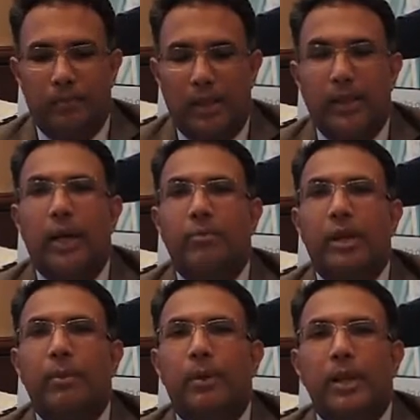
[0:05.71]
I think I'm
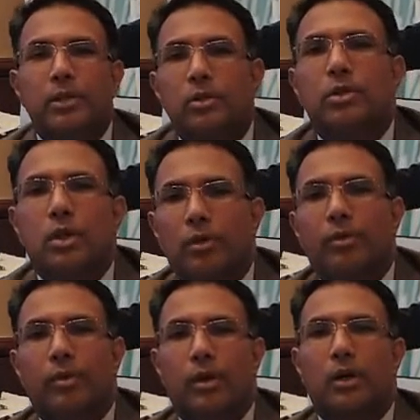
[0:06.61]
very pleased to sort
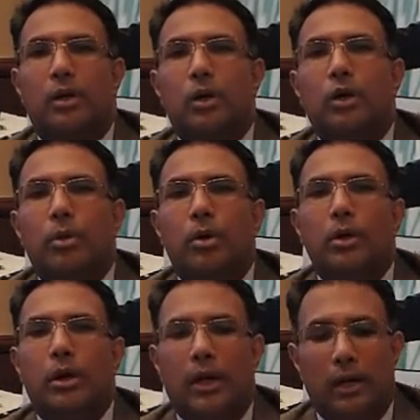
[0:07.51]
of talk about
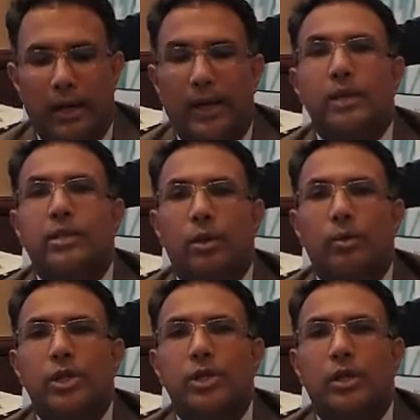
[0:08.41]
our latest
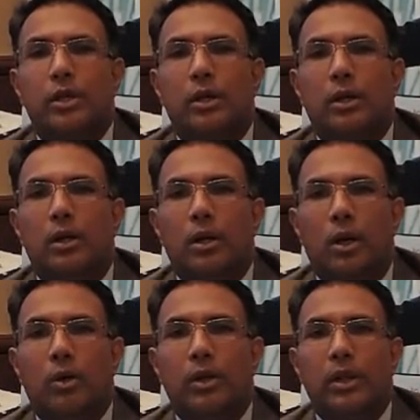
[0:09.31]
innovation
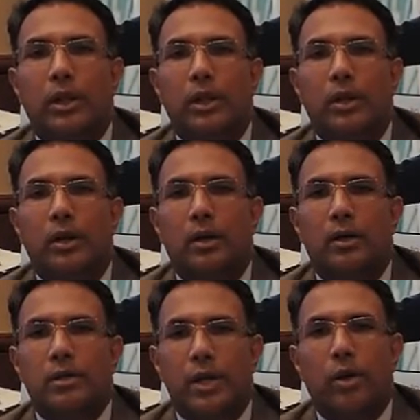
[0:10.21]
around the
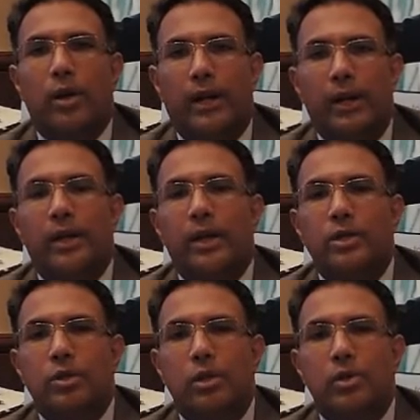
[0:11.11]
secure identity
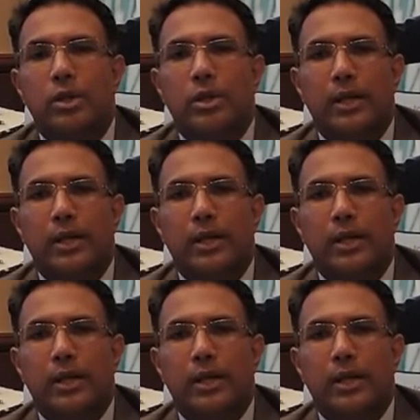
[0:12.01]
solution.